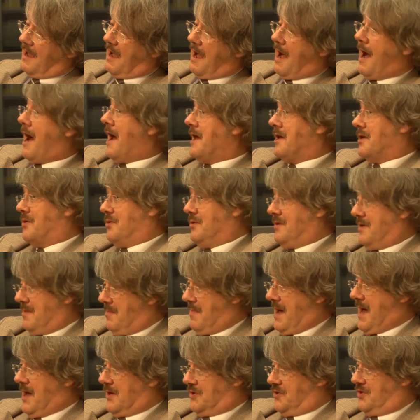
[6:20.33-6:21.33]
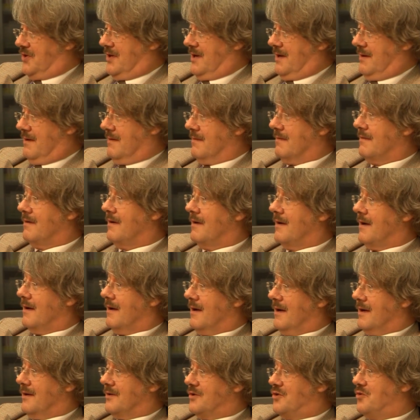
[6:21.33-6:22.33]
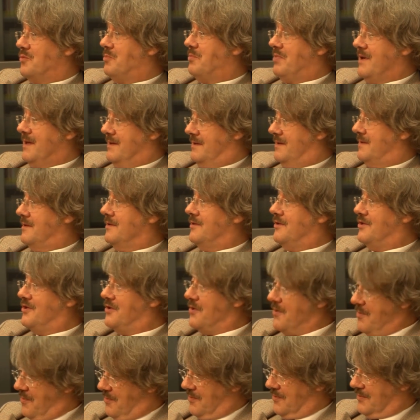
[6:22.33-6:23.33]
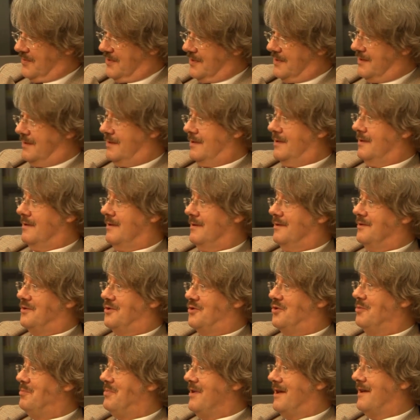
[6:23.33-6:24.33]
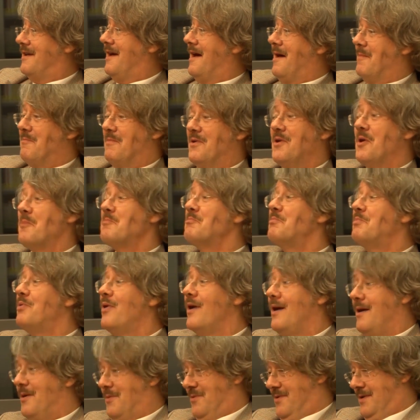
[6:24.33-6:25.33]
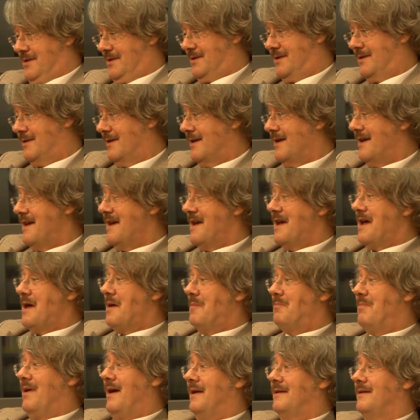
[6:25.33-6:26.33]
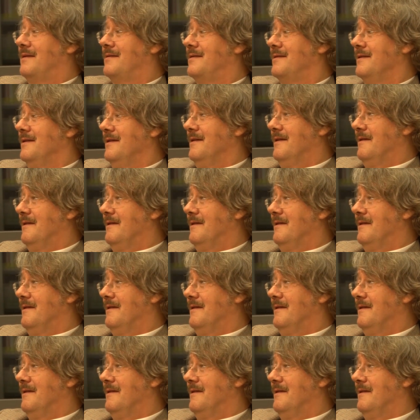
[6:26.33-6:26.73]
I could imagine to be seduced to become a poet, but